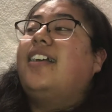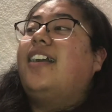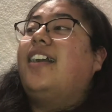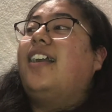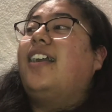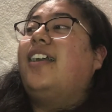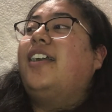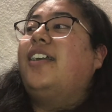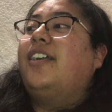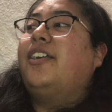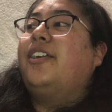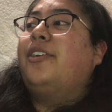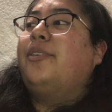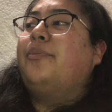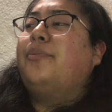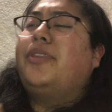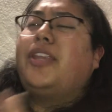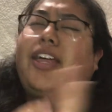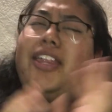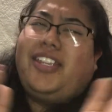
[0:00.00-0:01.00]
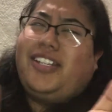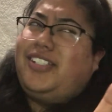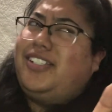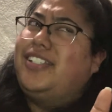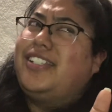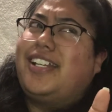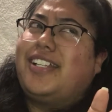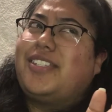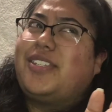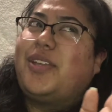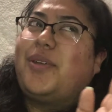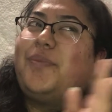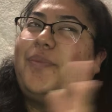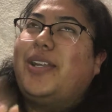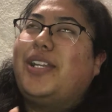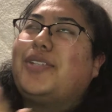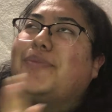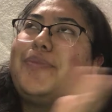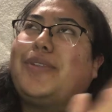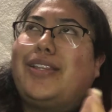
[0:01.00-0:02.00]
The others not so
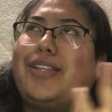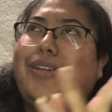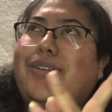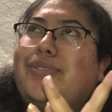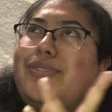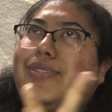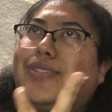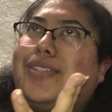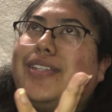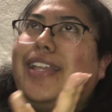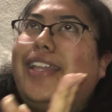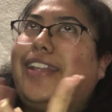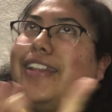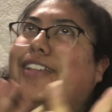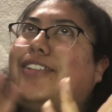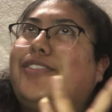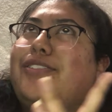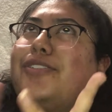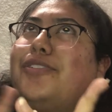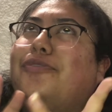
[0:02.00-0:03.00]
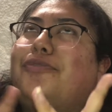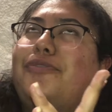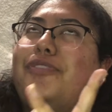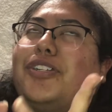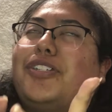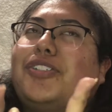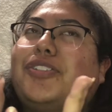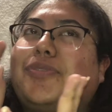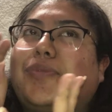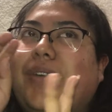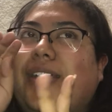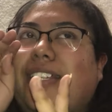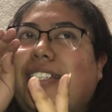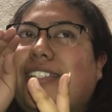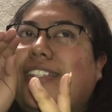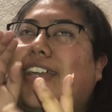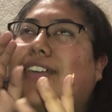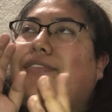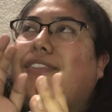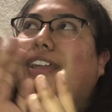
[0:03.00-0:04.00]
much, but those, like, the 2 first
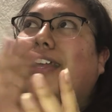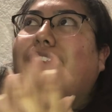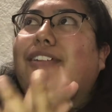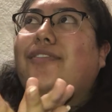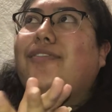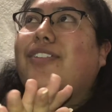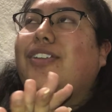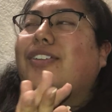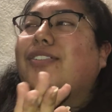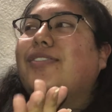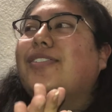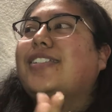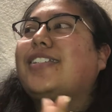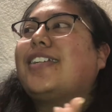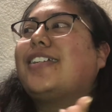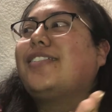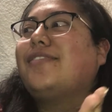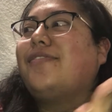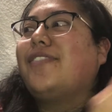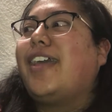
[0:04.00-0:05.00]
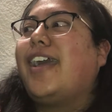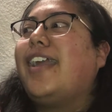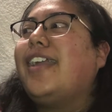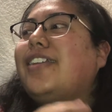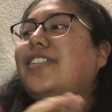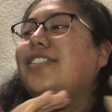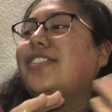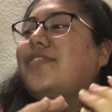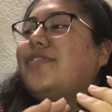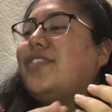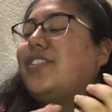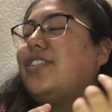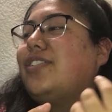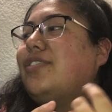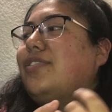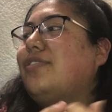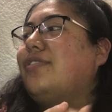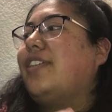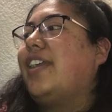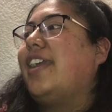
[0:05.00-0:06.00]
ones have hella views because of that
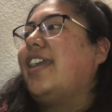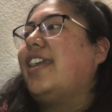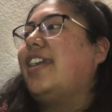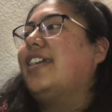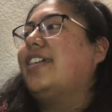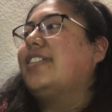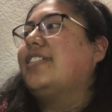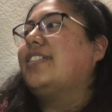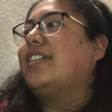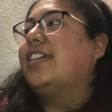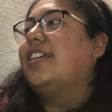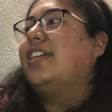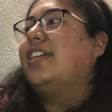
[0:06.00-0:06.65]
interview. And